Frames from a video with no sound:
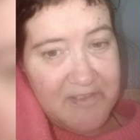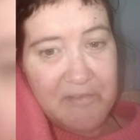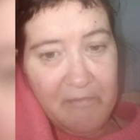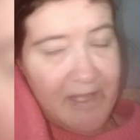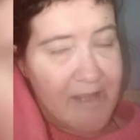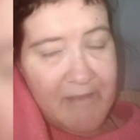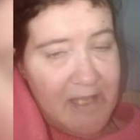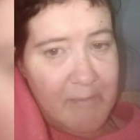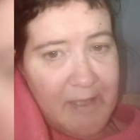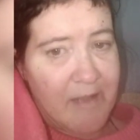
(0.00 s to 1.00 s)
to wait a
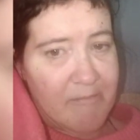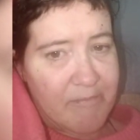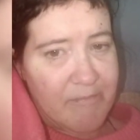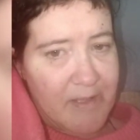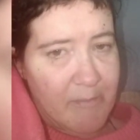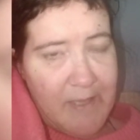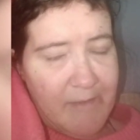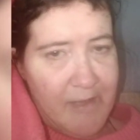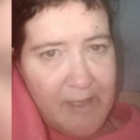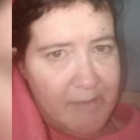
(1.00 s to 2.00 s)
minute. I
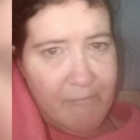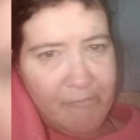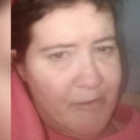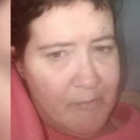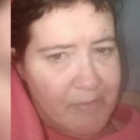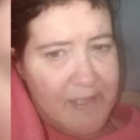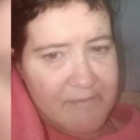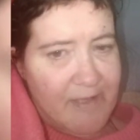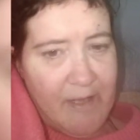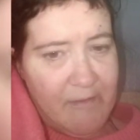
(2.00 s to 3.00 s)
didn't form place
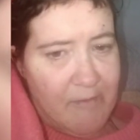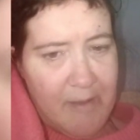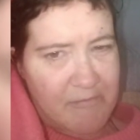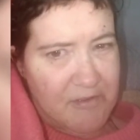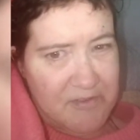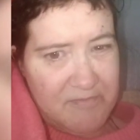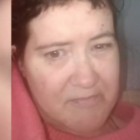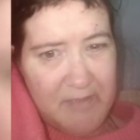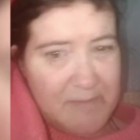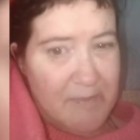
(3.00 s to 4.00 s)
with that, but I was
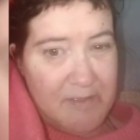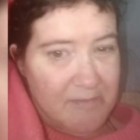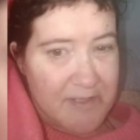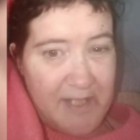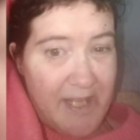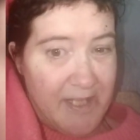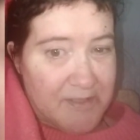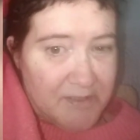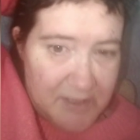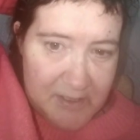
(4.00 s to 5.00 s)
scared.
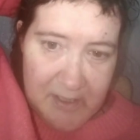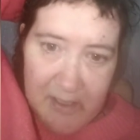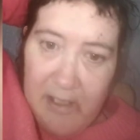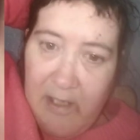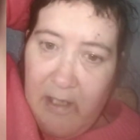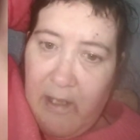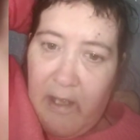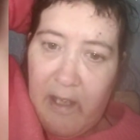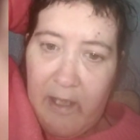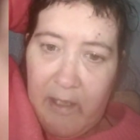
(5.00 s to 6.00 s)

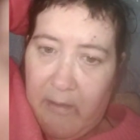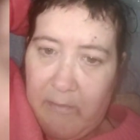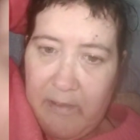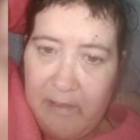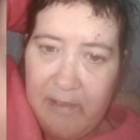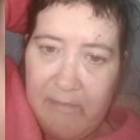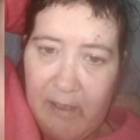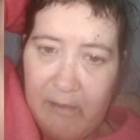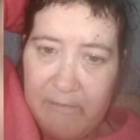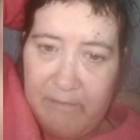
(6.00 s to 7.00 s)
But
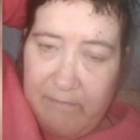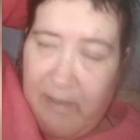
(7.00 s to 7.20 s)
I've